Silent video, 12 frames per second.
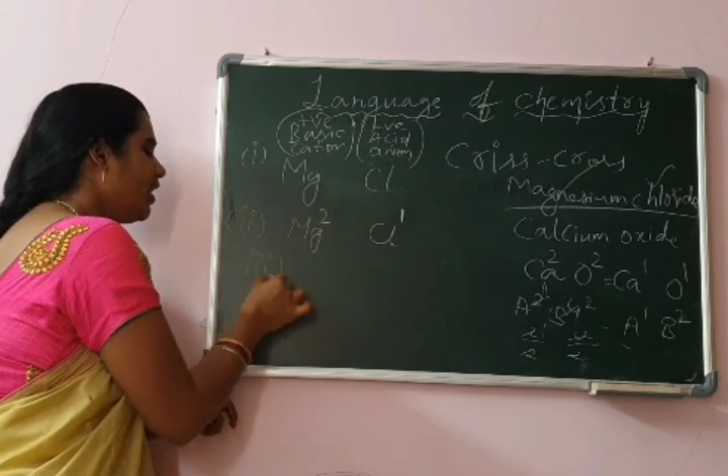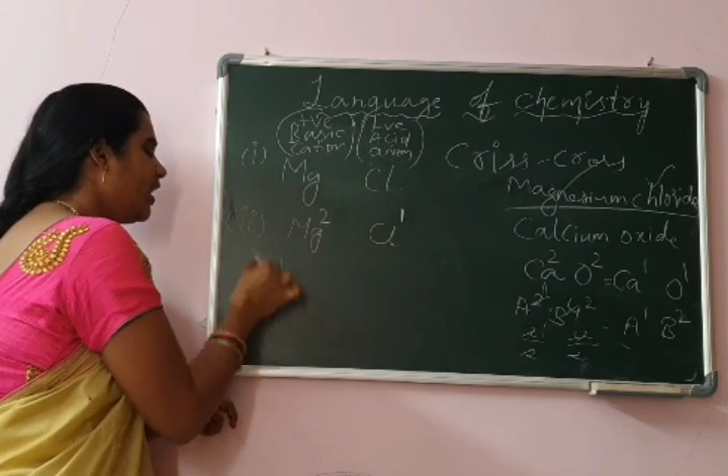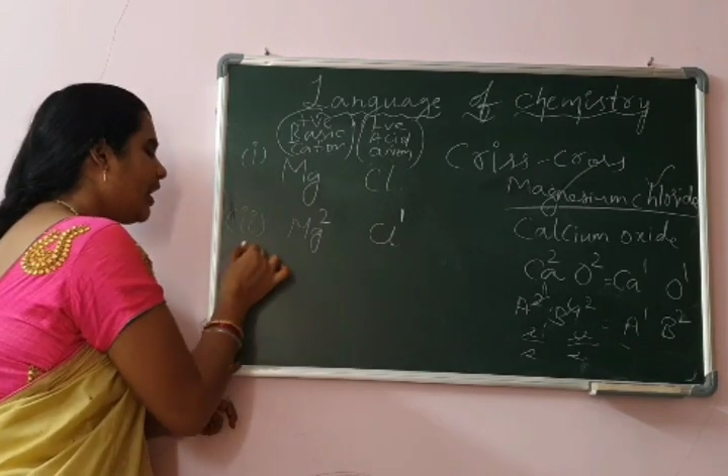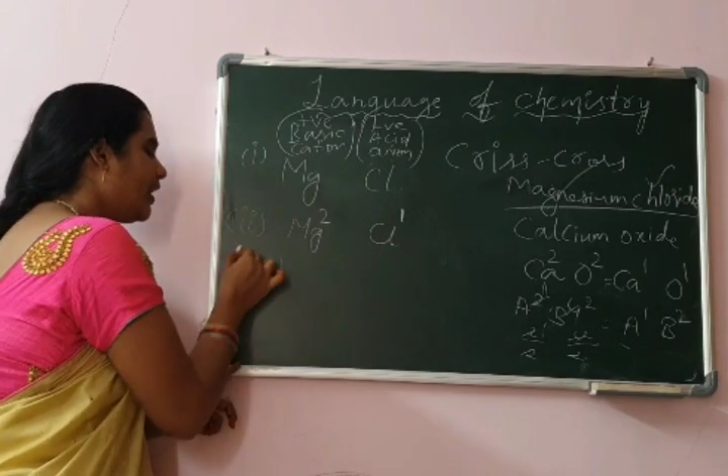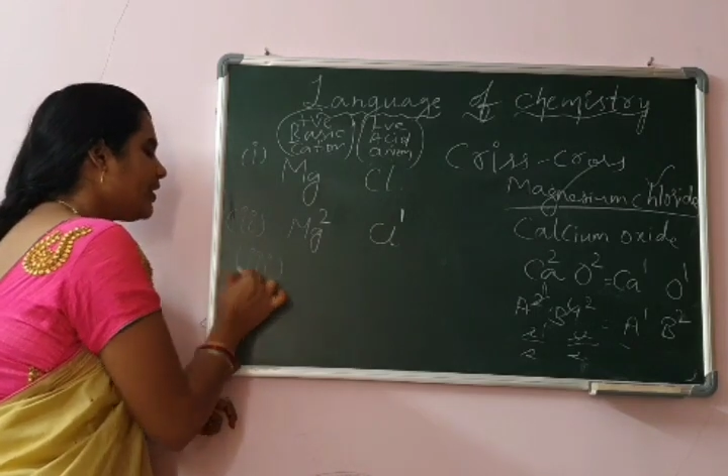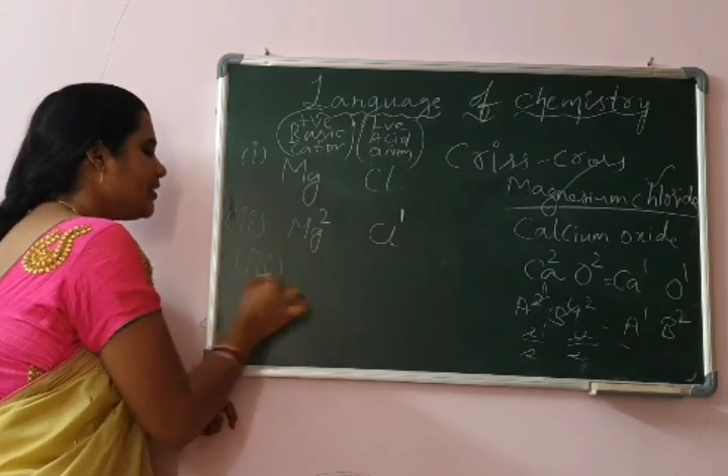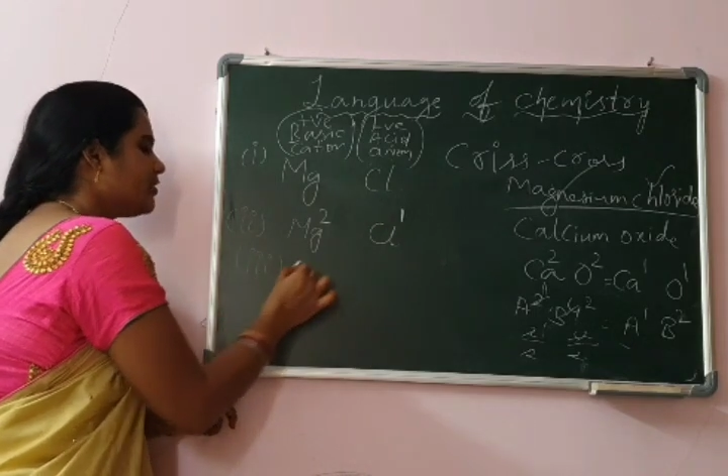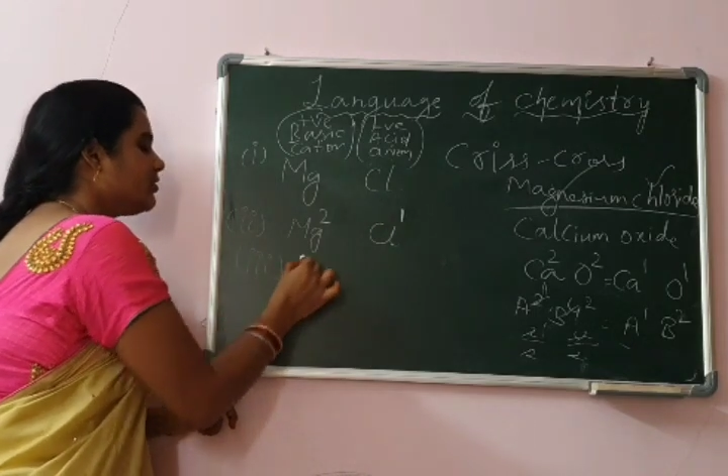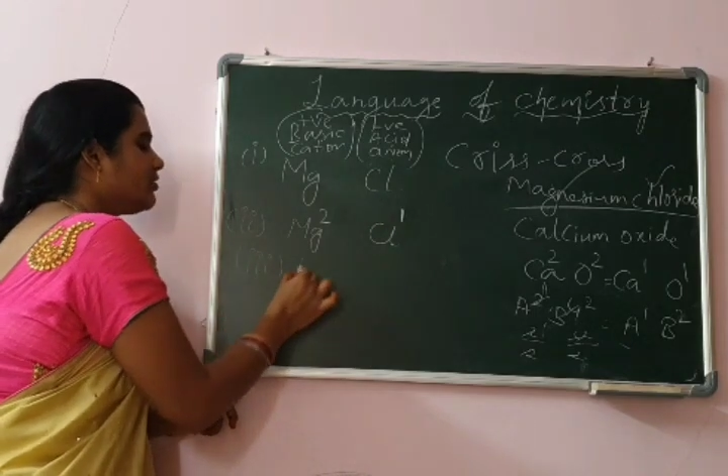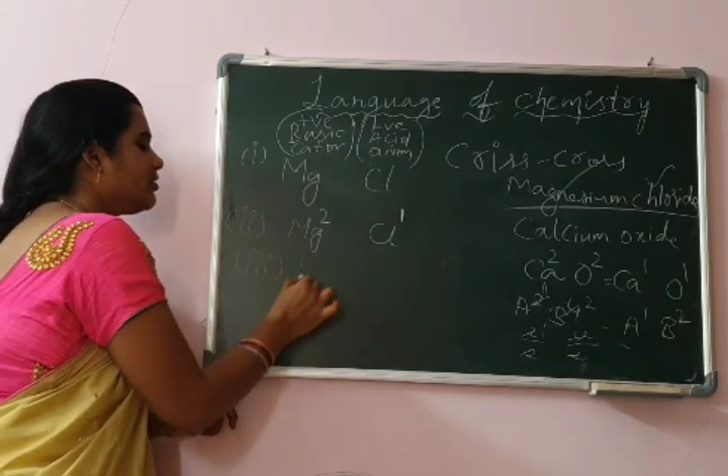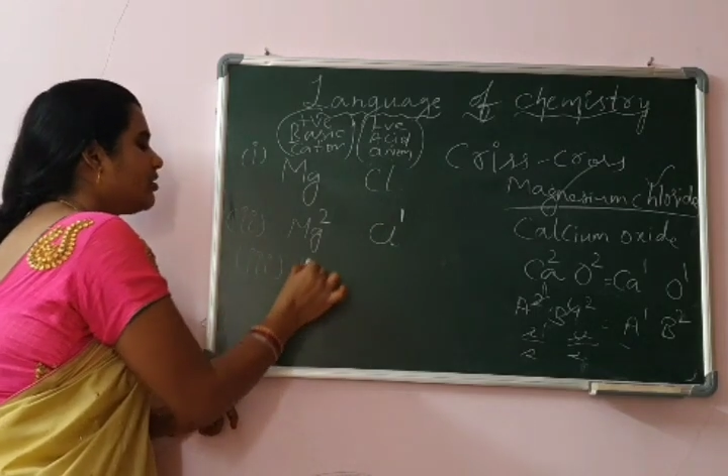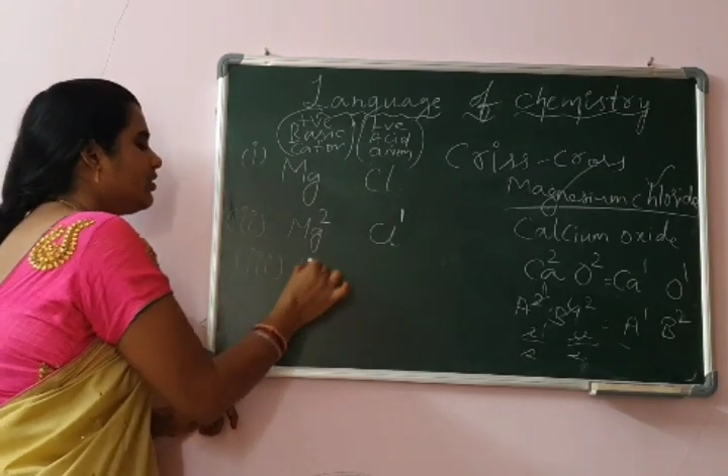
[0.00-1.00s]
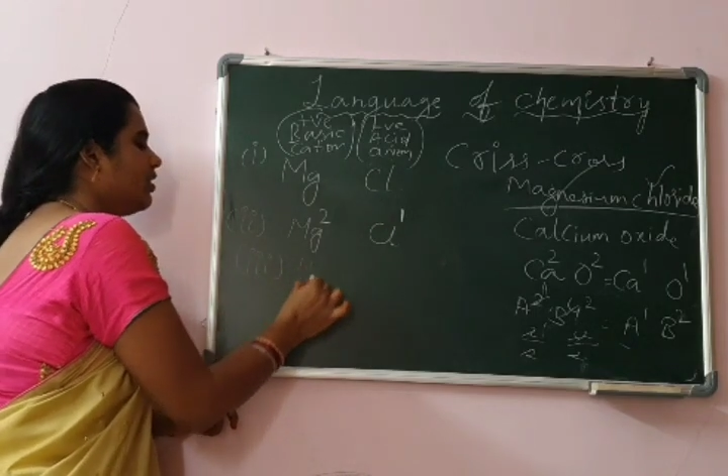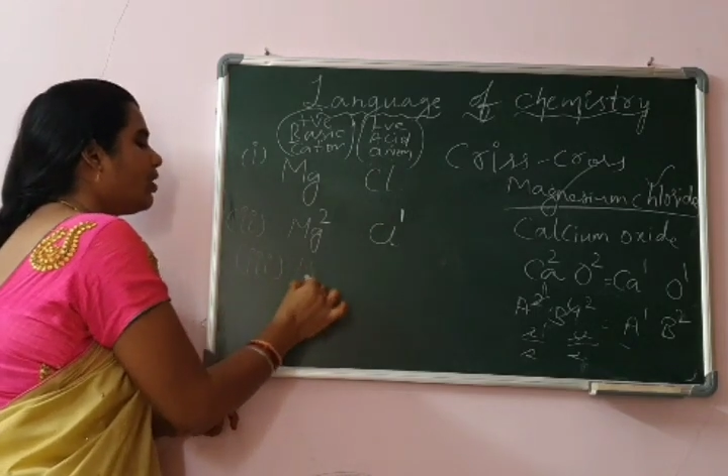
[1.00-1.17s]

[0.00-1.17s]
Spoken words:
highest